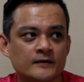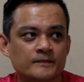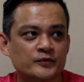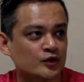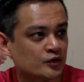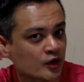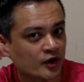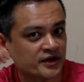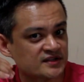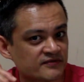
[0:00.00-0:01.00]

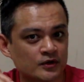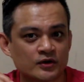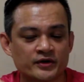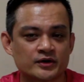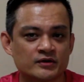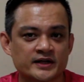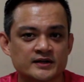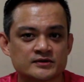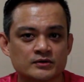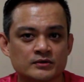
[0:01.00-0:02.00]
noise floor and all
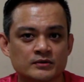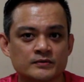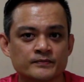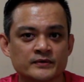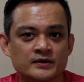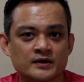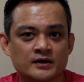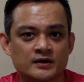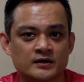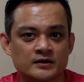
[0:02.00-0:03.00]
that. So
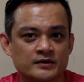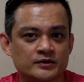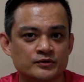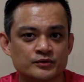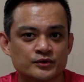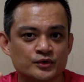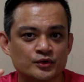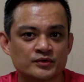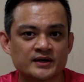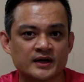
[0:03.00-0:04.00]
you
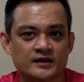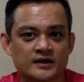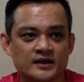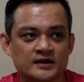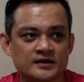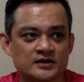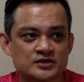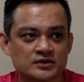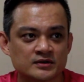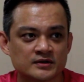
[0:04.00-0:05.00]
don't get any
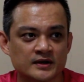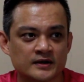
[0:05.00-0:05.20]
additional